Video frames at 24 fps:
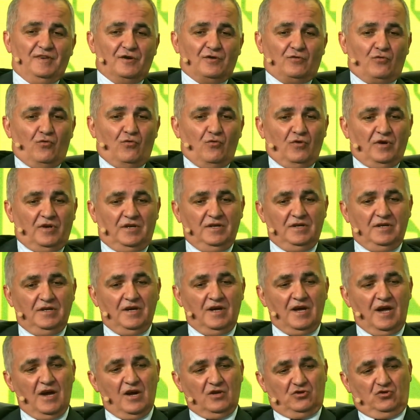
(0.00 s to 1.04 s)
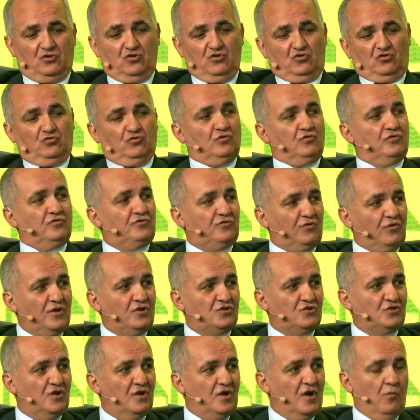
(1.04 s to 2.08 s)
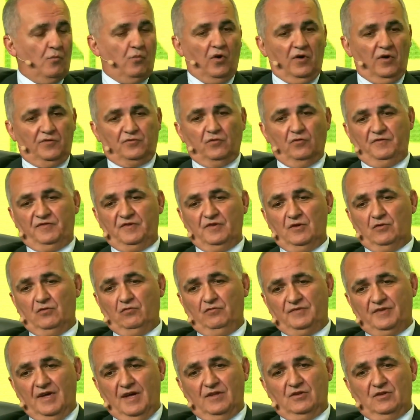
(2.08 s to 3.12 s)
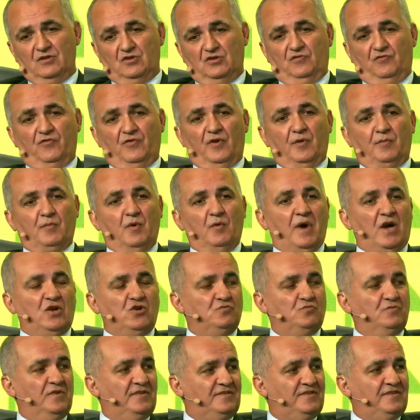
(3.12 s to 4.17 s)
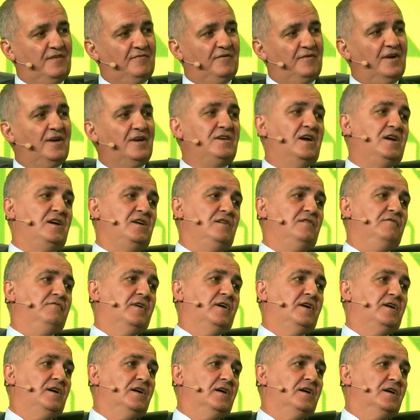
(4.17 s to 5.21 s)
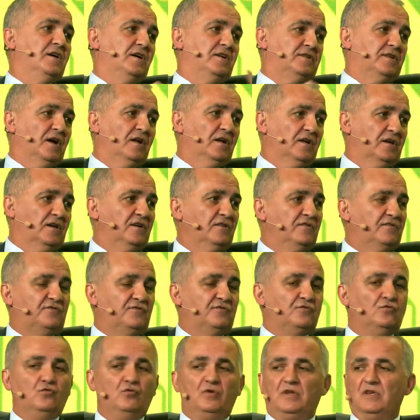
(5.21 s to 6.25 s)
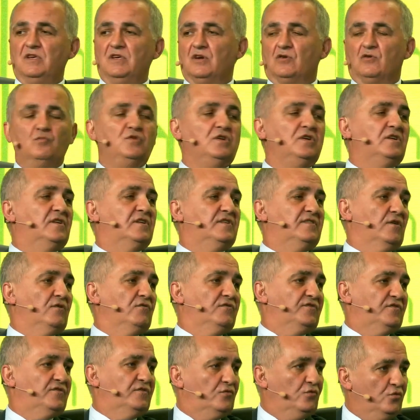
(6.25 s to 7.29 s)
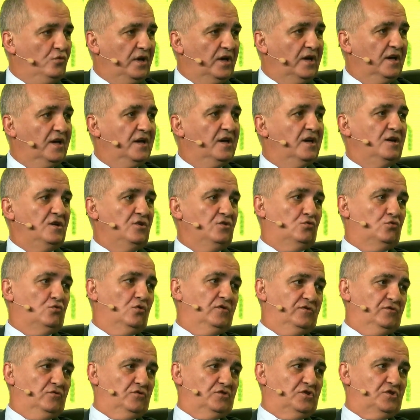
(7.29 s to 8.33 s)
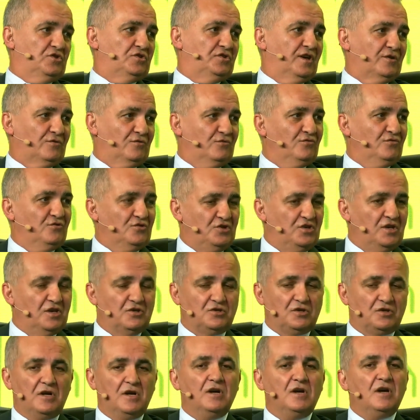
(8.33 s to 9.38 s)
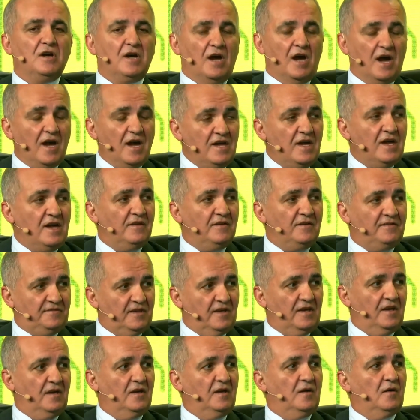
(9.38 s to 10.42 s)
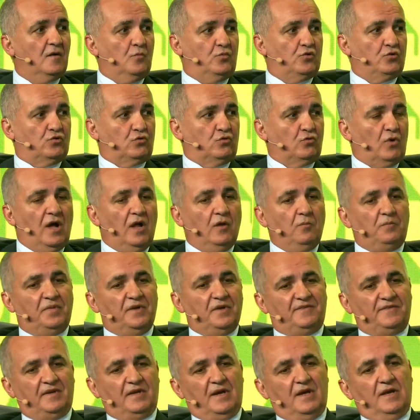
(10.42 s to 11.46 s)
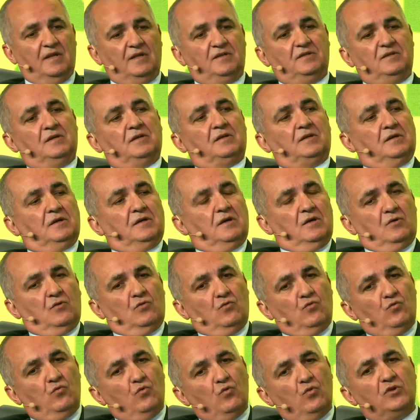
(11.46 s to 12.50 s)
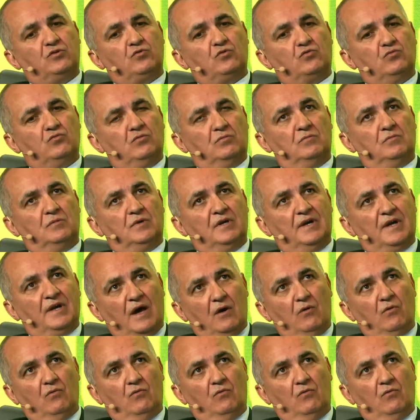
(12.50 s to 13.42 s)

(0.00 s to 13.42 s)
and to make these solutions be used in a more massive way, and that's why we have the secure network, secure information, secure technology. And then Portugal